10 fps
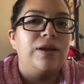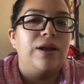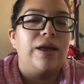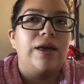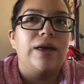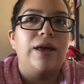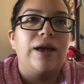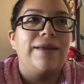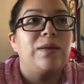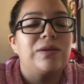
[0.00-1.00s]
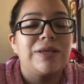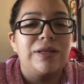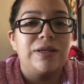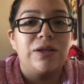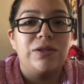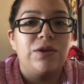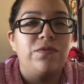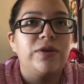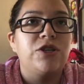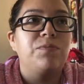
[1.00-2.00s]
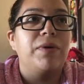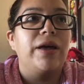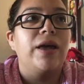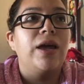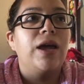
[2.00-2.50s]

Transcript: Like, I know it's gonna sound selfish, but